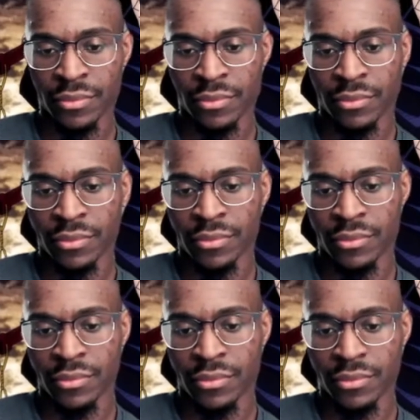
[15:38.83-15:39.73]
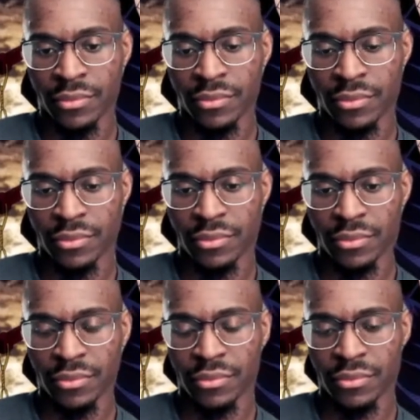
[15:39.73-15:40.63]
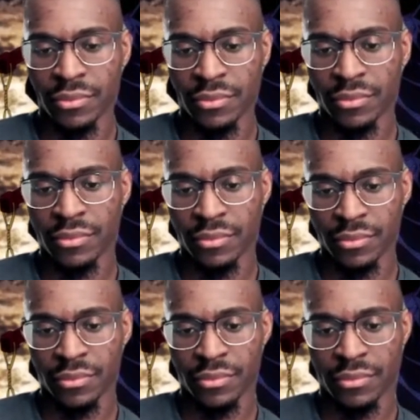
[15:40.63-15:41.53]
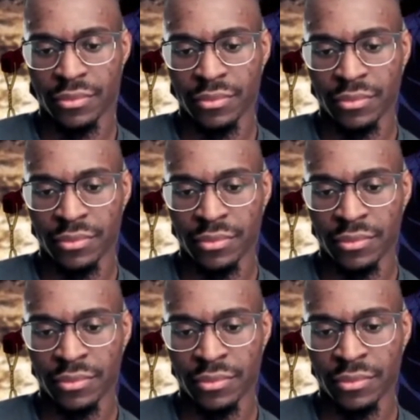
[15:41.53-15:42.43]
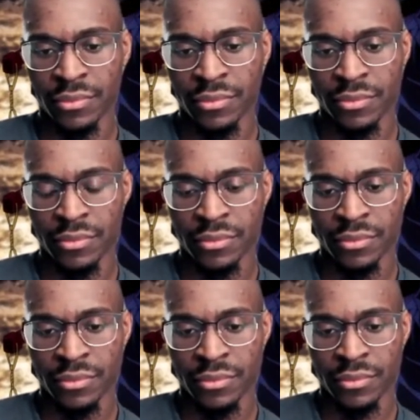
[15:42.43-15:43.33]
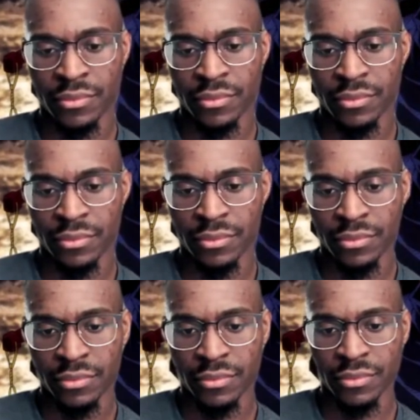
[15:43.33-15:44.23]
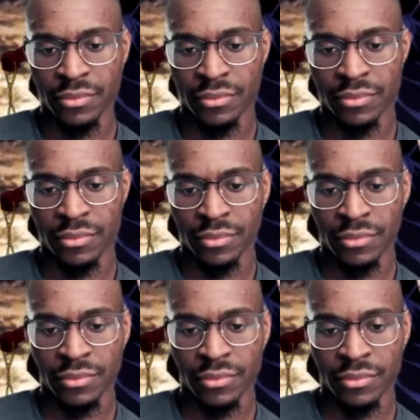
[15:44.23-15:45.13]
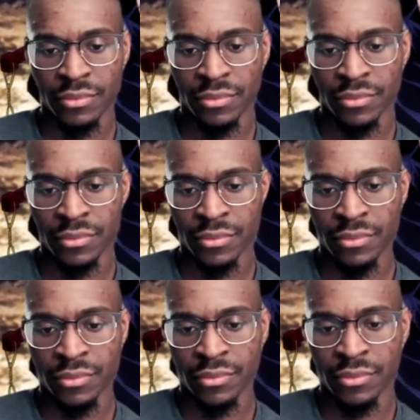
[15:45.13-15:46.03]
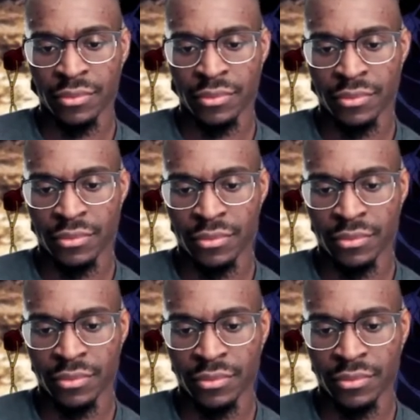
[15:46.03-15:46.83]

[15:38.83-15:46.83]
The person shown says nothing.